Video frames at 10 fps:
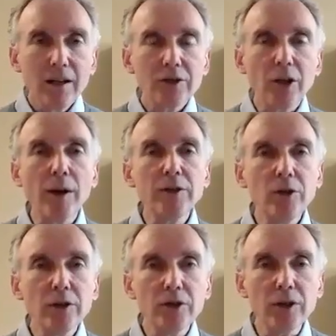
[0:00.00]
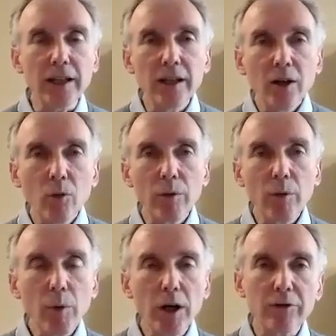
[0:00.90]
So as you can see, when
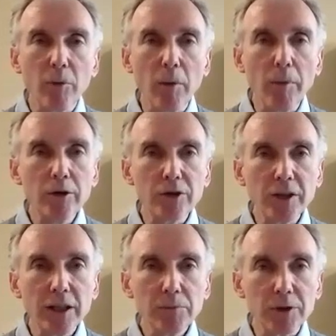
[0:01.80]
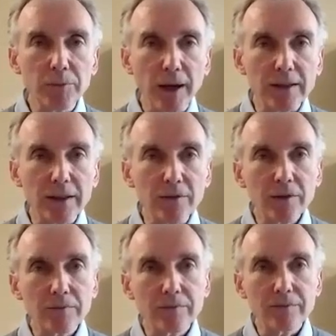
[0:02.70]
we work from a motor skill perspective,
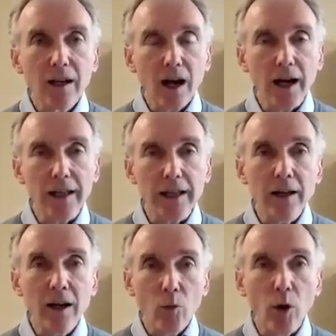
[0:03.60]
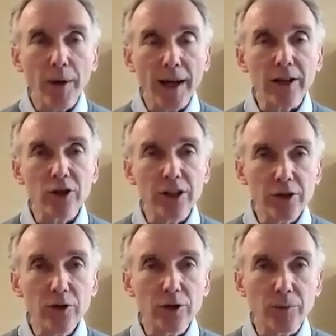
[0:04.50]
i.e. what we actually
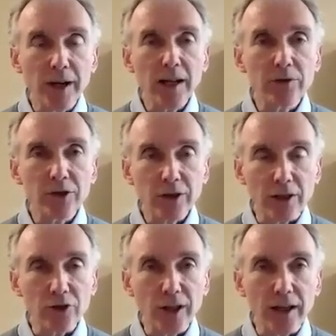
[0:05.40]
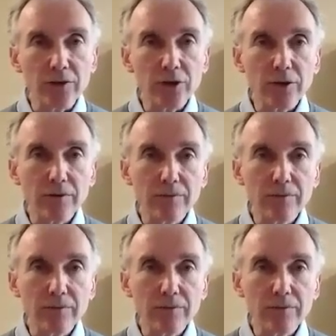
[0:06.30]
do to pronounce such sounds,